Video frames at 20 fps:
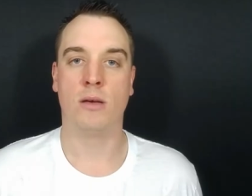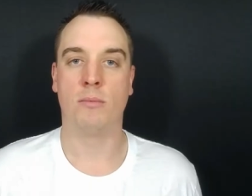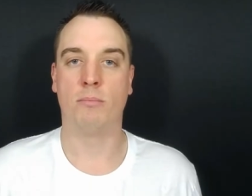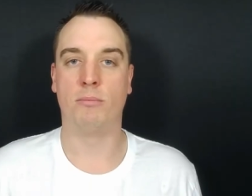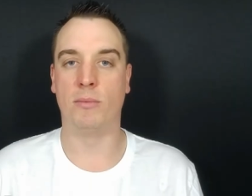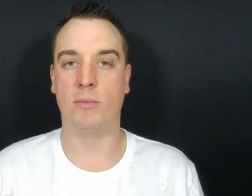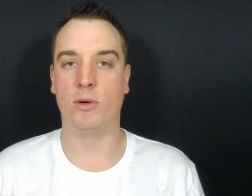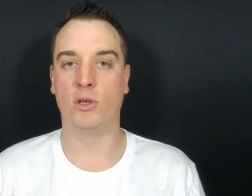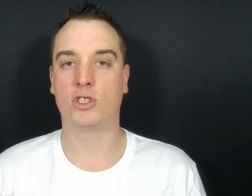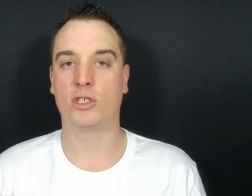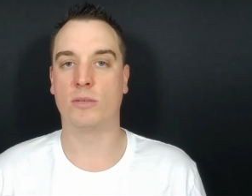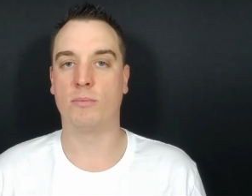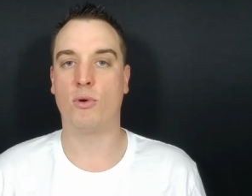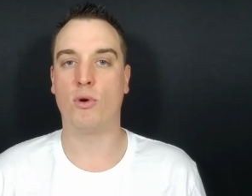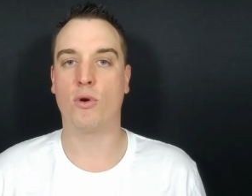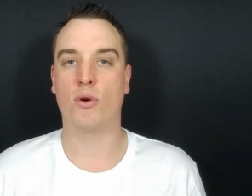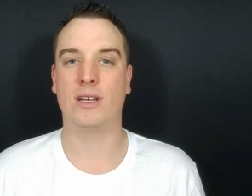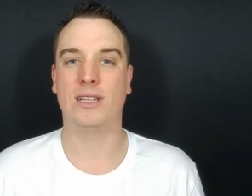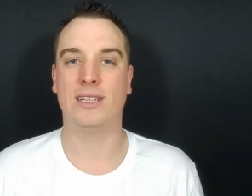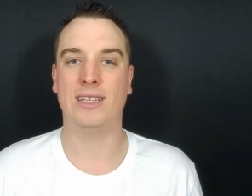But most
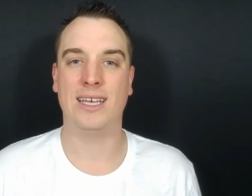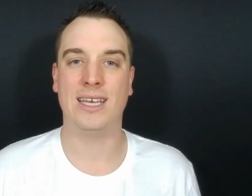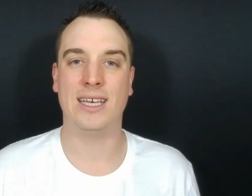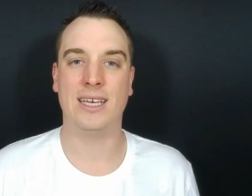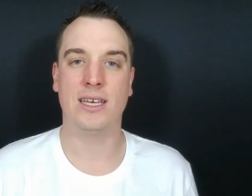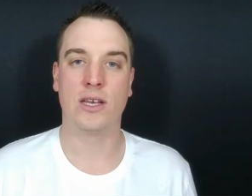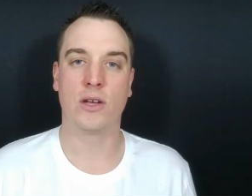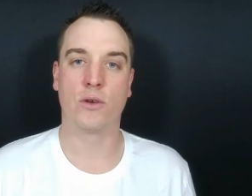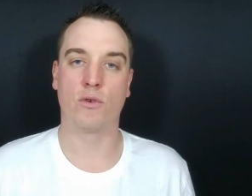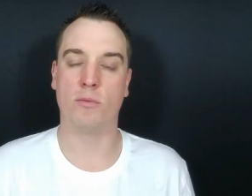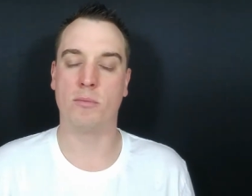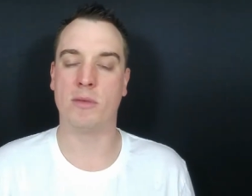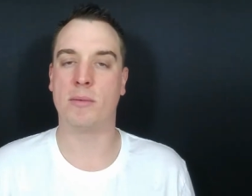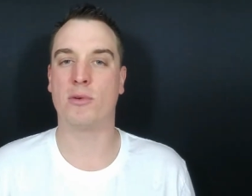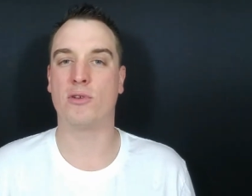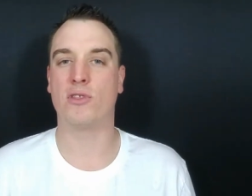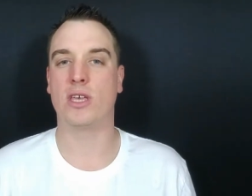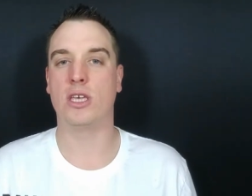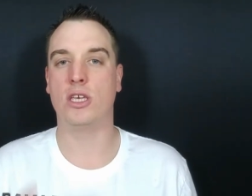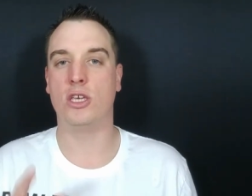importantly,
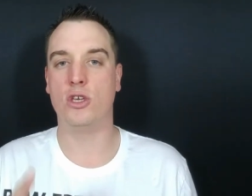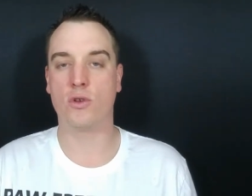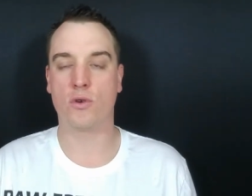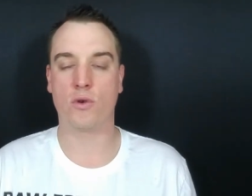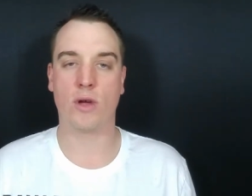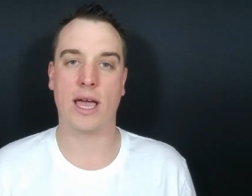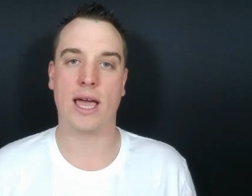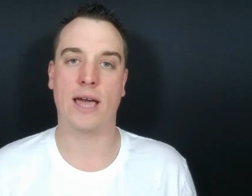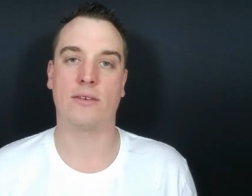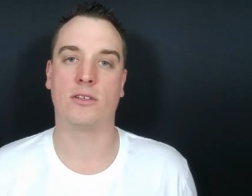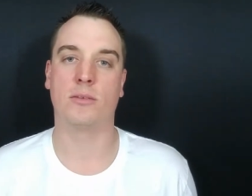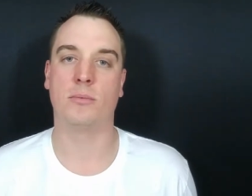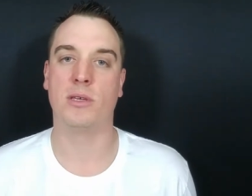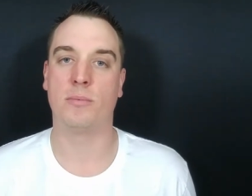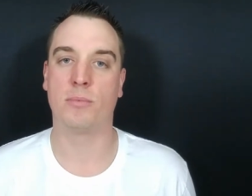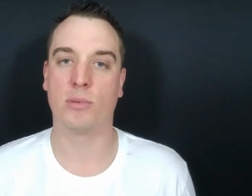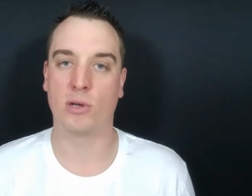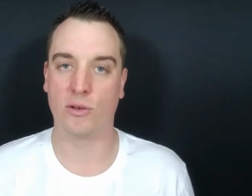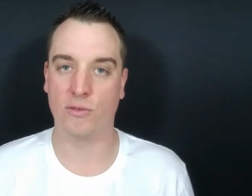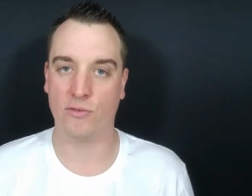remember that you don't have to be
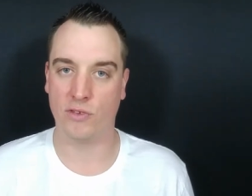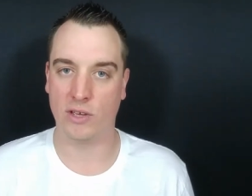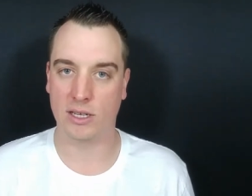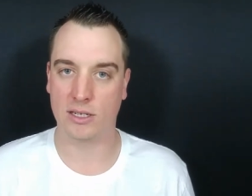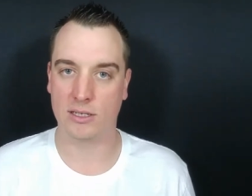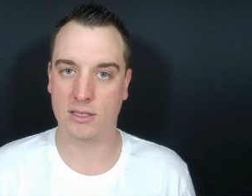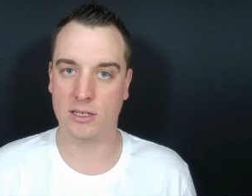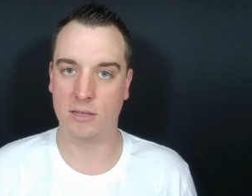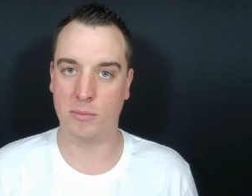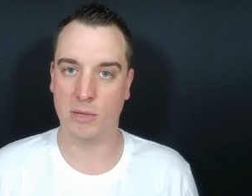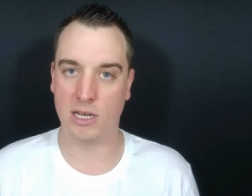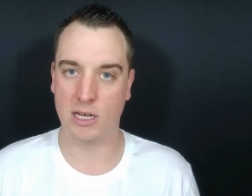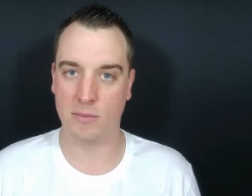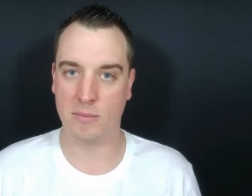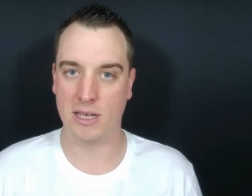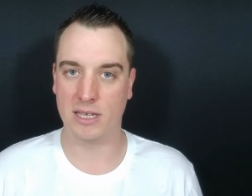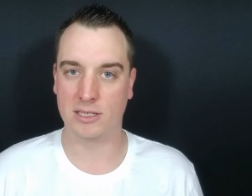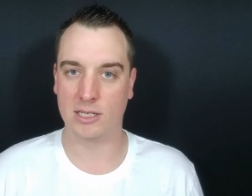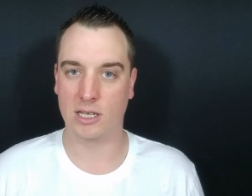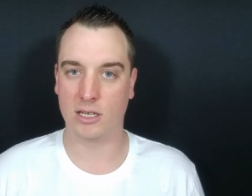perfect to be an
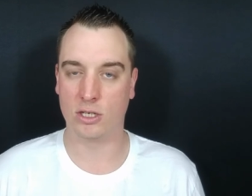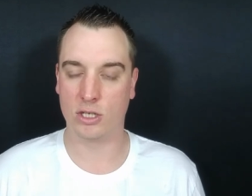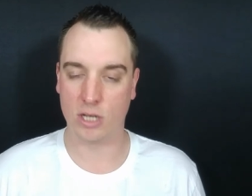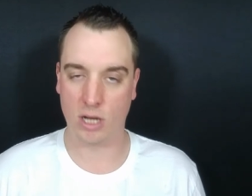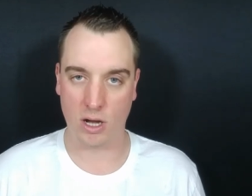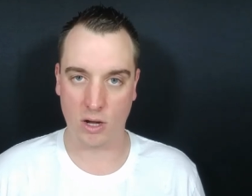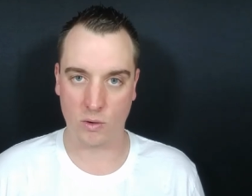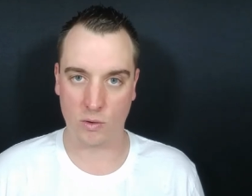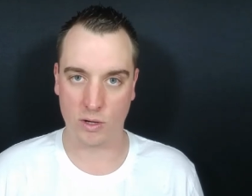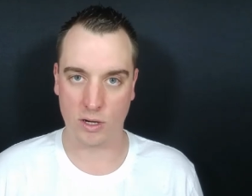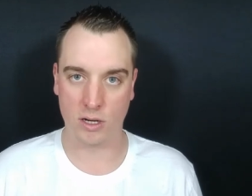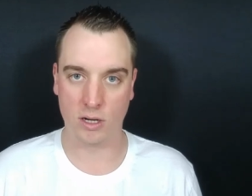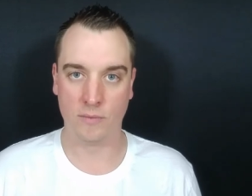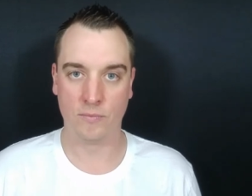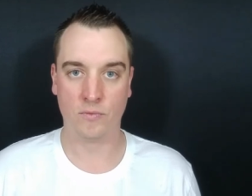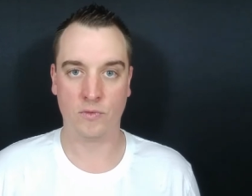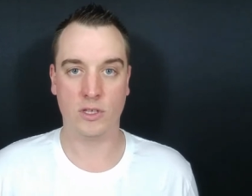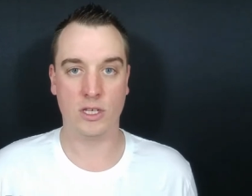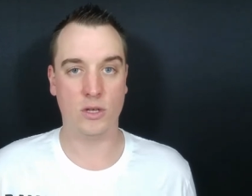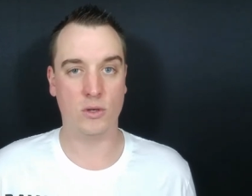amazing dog owner.
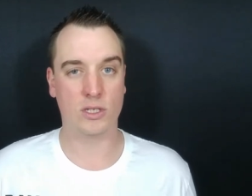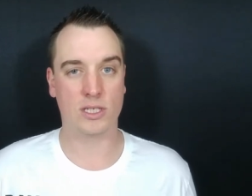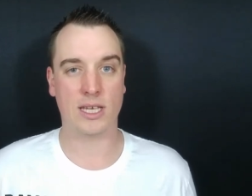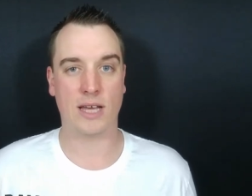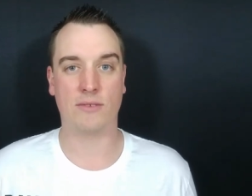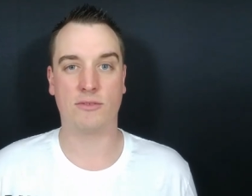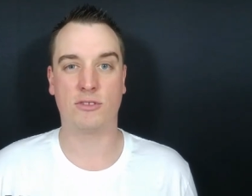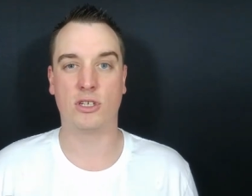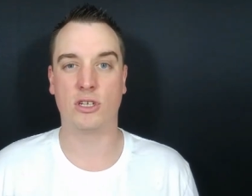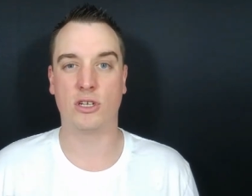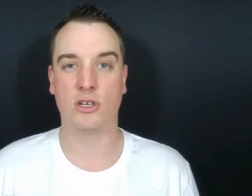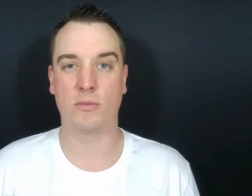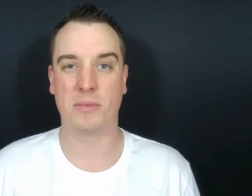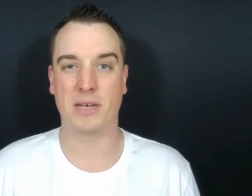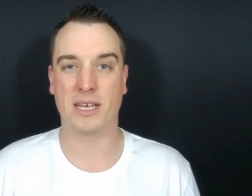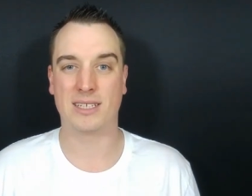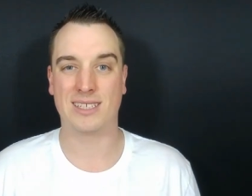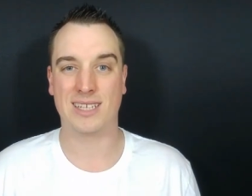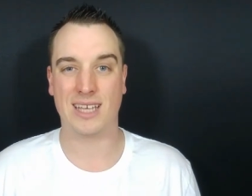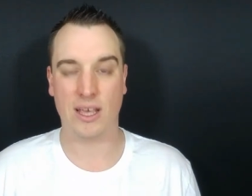You just have to do your
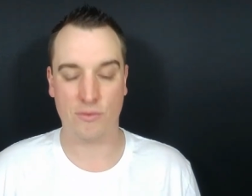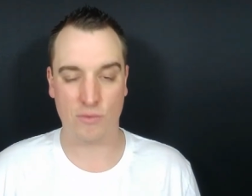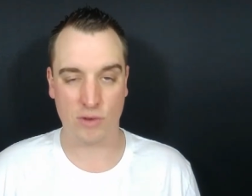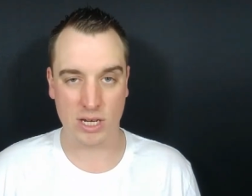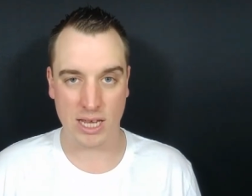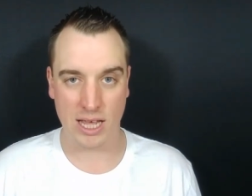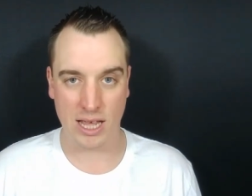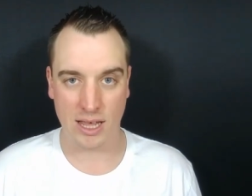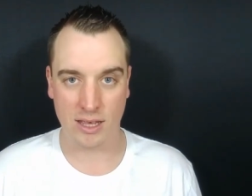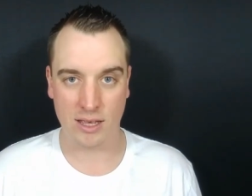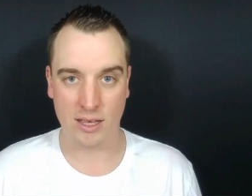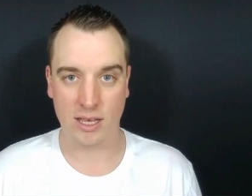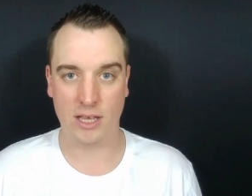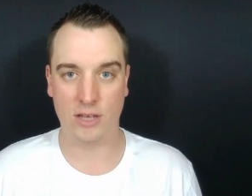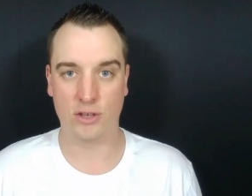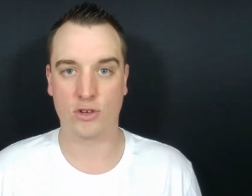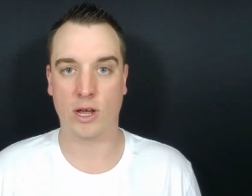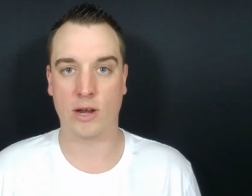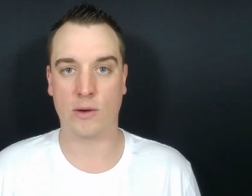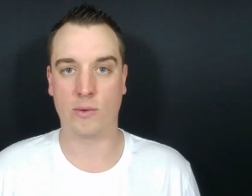best every day
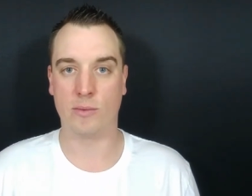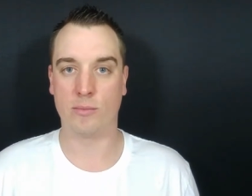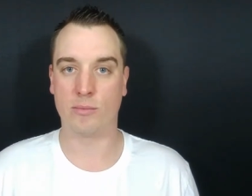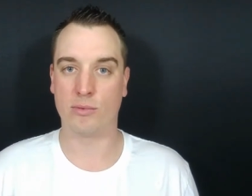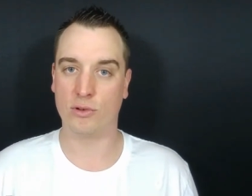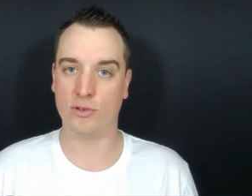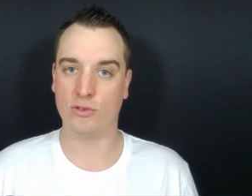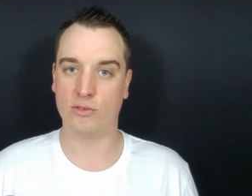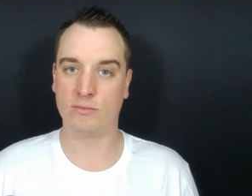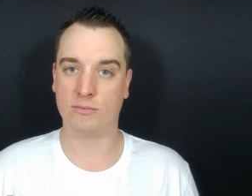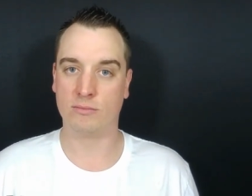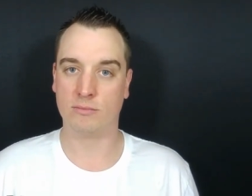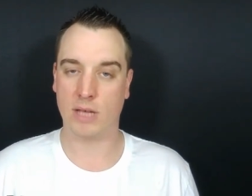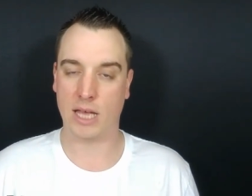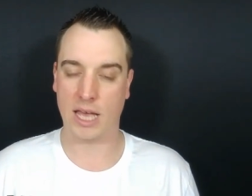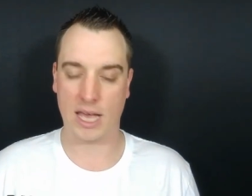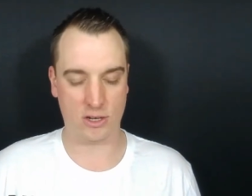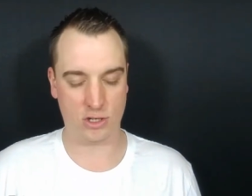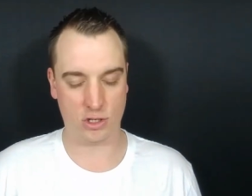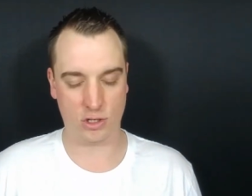and try to improve
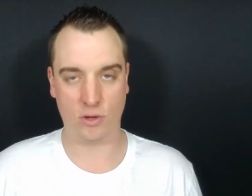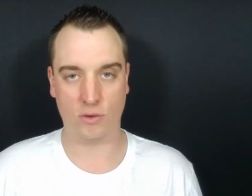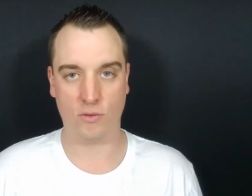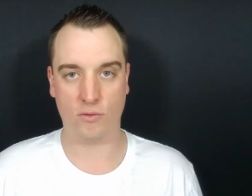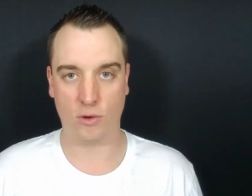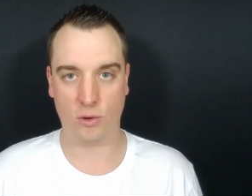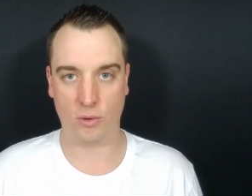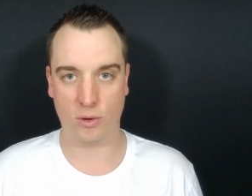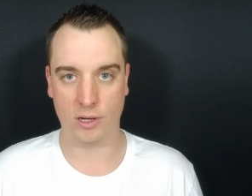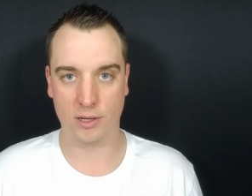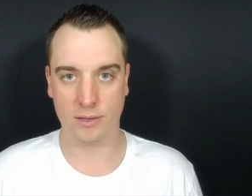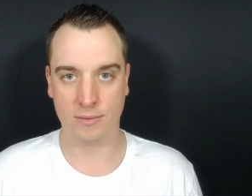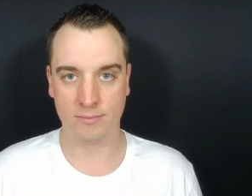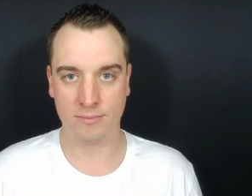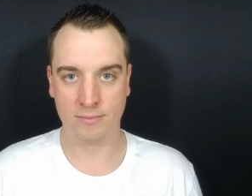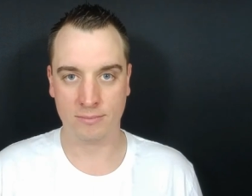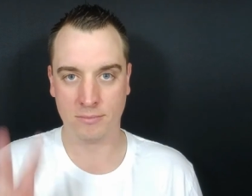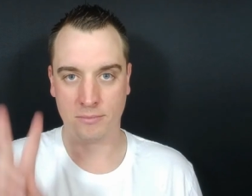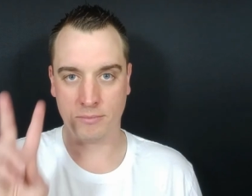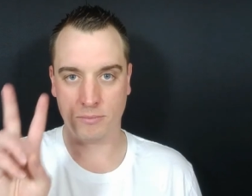as you go forward.
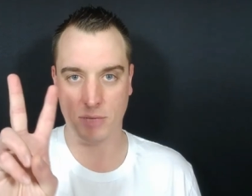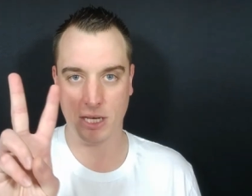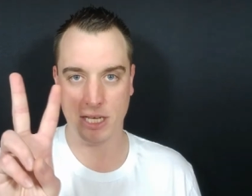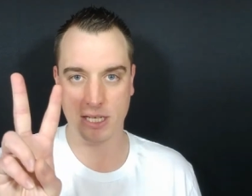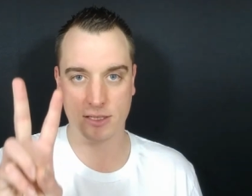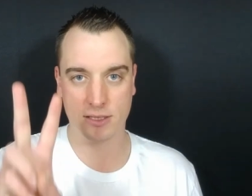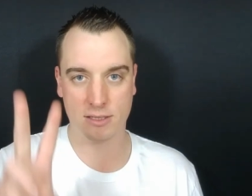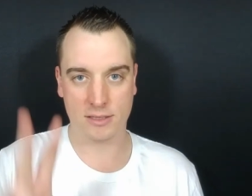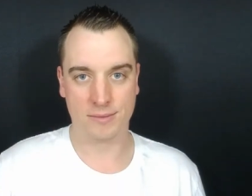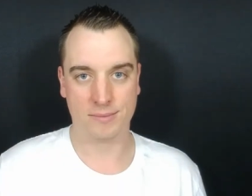Peace.